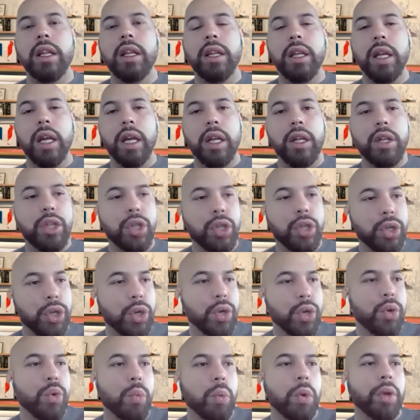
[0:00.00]
that
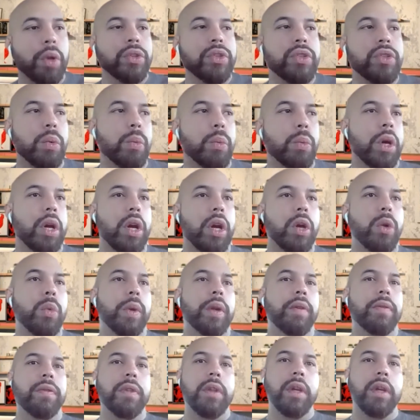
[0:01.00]
you want to work with,